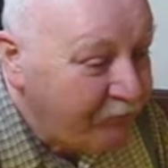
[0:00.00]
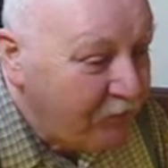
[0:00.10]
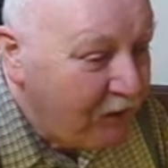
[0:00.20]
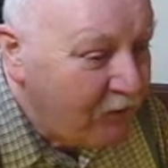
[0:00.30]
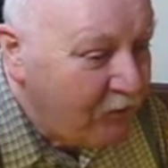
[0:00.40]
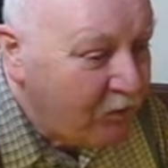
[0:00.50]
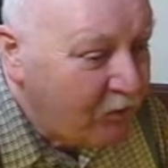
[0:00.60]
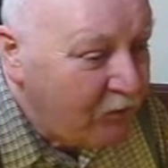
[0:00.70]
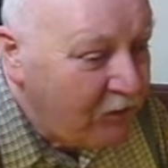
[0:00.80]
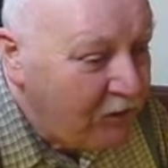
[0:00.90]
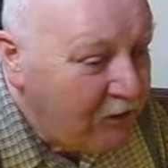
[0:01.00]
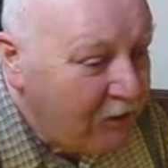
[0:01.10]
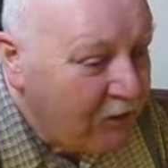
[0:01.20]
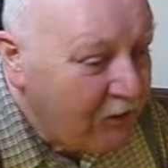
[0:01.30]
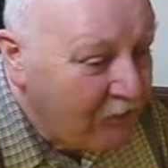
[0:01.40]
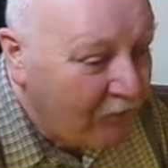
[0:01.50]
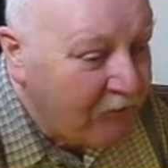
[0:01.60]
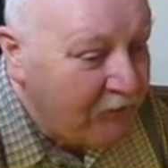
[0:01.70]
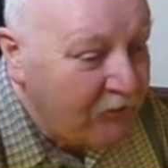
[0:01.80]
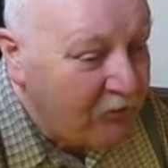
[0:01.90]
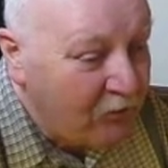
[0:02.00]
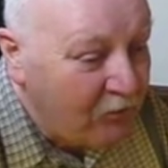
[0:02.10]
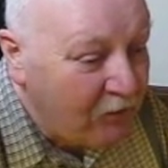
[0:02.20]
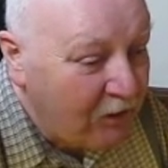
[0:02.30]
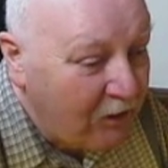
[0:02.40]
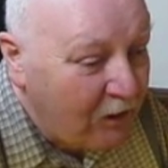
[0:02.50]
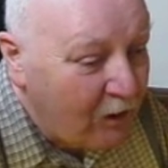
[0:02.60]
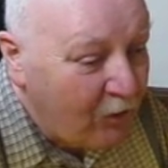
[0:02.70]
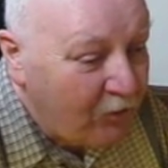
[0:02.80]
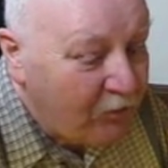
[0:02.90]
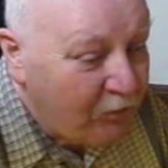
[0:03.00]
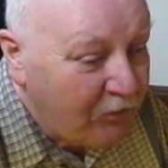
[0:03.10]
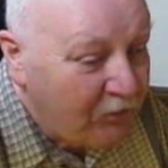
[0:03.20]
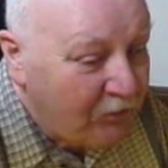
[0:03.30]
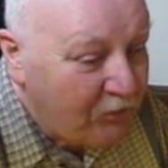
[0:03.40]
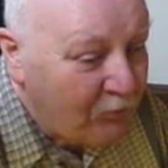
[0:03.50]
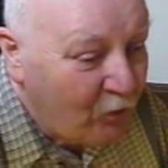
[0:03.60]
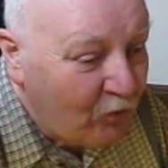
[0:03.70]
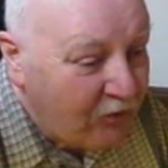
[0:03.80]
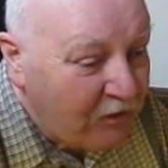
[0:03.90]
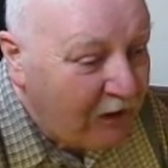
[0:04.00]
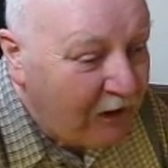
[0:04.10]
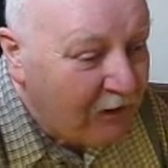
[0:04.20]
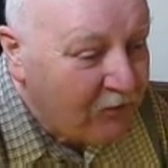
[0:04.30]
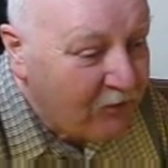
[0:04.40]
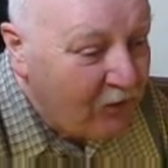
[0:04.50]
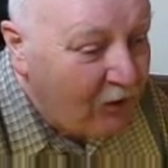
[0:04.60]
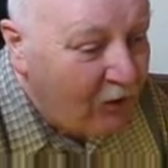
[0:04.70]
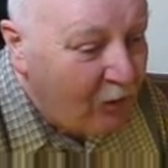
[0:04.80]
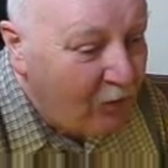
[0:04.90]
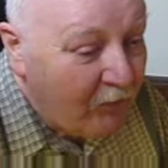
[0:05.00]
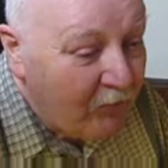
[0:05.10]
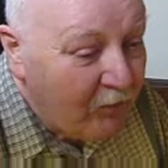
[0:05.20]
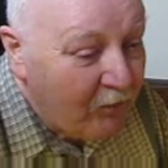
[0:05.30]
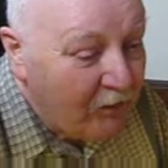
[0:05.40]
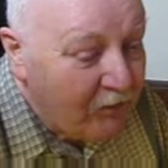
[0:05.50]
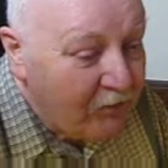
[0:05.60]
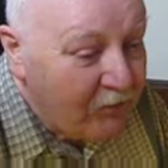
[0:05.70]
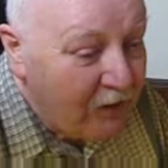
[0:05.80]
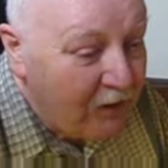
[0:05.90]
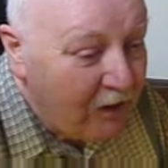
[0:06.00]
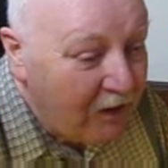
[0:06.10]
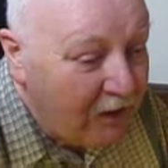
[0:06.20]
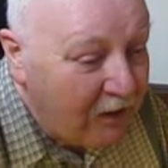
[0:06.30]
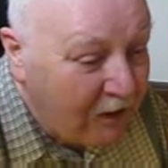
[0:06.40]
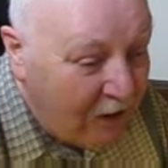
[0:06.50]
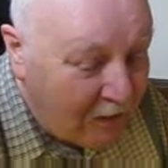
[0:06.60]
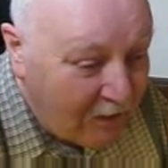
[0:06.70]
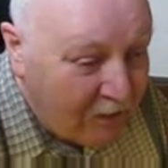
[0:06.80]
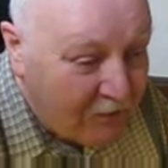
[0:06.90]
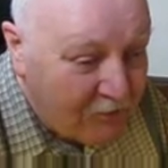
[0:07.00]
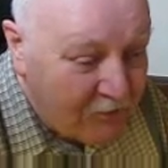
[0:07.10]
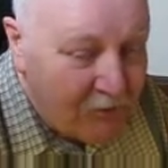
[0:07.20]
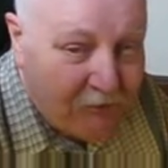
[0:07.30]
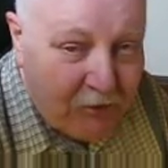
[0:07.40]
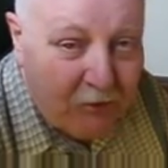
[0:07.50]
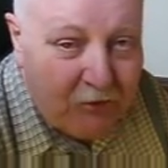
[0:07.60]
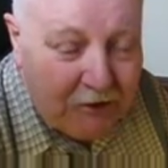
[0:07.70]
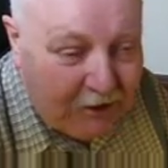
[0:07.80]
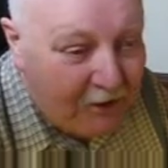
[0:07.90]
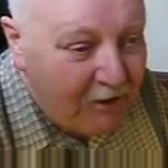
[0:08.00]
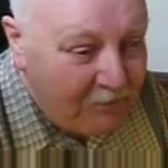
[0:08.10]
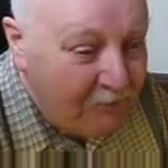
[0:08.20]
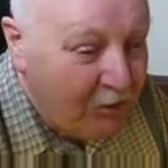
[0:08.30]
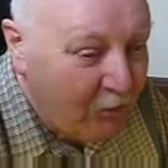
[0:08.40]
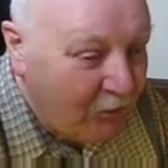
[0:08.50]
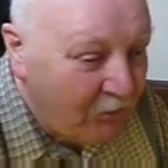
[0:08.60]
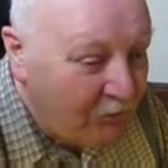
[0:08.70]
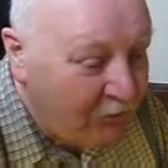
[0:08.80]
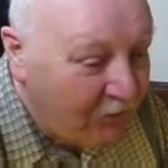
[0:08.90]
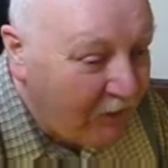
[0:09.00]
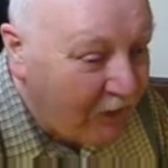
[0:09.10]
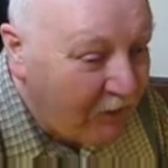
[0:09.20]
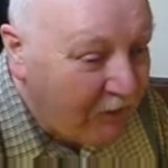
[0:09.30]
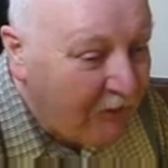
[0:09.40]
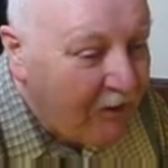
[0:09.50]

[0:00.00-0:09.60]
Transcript: in 3 graphics to me, which are pictures of old texts. One of them is in Gaelic, so if you don't read Gaelic, you won't be able to read that,